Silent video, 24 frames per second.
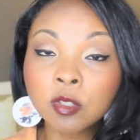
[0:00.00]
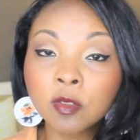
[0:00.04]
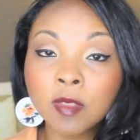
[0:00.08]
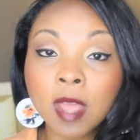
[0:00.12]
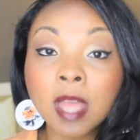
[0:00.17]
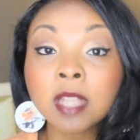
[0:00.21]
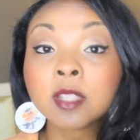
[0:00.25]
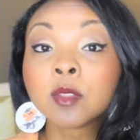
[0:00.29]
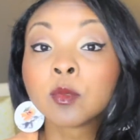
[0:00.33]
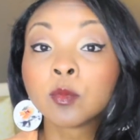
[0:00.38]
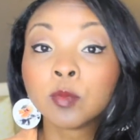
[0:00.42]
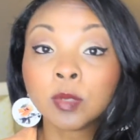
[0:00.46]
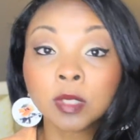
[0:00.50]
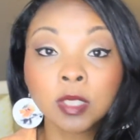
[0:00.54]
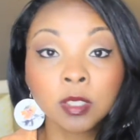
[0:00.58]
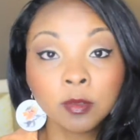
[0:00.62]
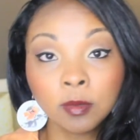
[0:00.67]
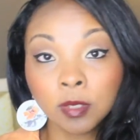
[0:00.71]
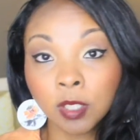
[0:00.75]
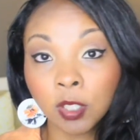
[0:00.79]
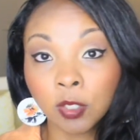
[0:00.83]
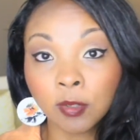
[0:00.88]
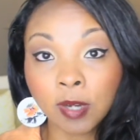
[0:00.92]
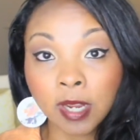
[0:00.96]
So that's really,
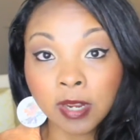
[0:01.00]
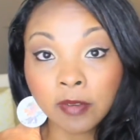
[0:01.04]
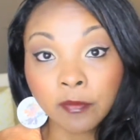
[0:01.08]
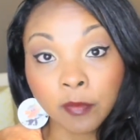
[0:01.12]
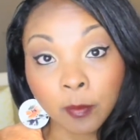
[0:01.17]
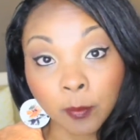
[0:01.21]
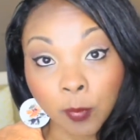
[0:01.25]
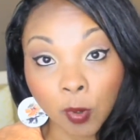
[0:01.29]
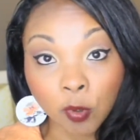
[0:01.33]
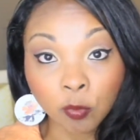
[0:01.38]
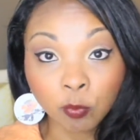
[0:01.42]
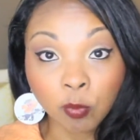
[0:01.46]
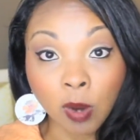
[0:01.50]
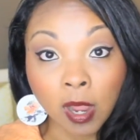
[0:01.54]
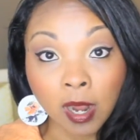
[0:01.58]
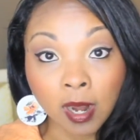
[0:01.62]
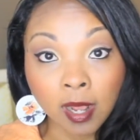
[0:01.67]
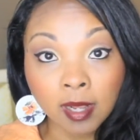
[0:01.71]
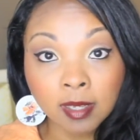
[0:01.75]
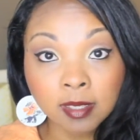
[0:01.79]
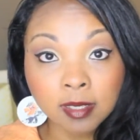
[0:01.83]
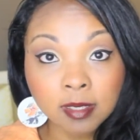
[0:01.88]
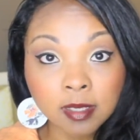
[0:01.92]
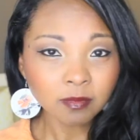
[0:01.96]
really great for both
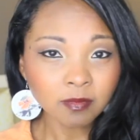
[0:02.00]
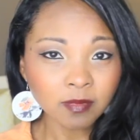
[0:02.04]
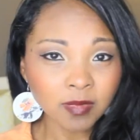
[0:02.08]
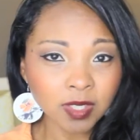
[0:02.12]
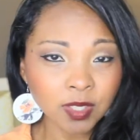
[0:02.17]
products.